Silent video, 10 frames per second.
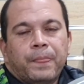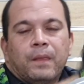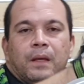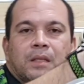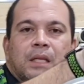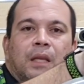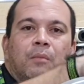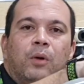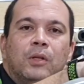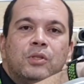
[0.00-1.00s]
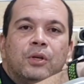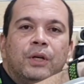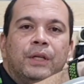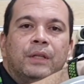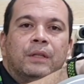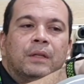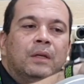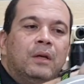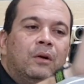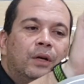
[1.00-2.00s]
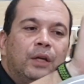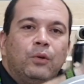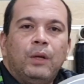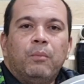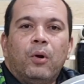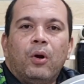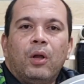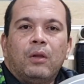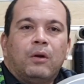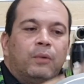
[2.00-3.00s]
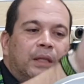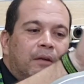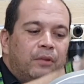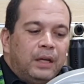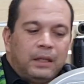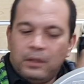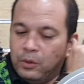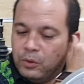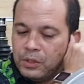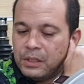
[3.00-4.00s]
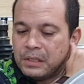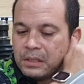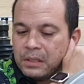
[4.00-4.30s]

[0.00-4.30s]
extended ball joint or the uniball or whatever that it uses.